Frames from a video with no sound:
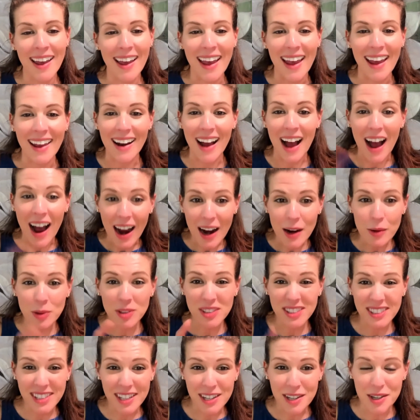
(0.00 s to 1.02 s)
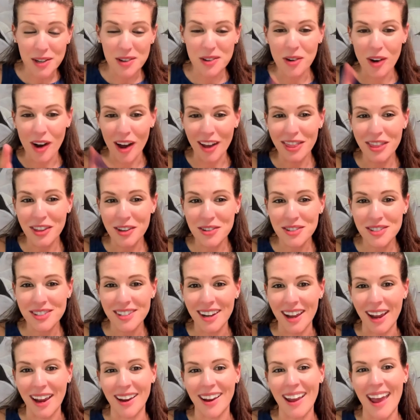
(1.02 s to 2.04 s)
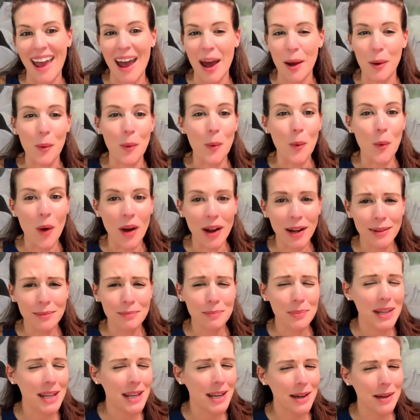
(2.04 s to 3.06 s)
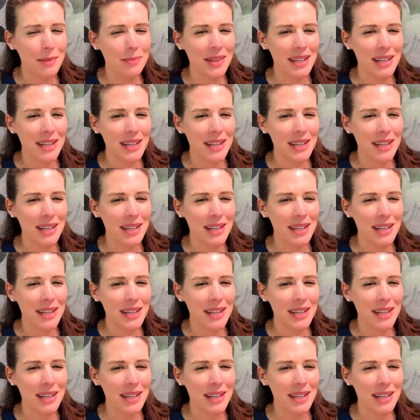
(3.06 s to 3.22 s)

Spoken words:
and I will see you on Thursday at 1 p.m.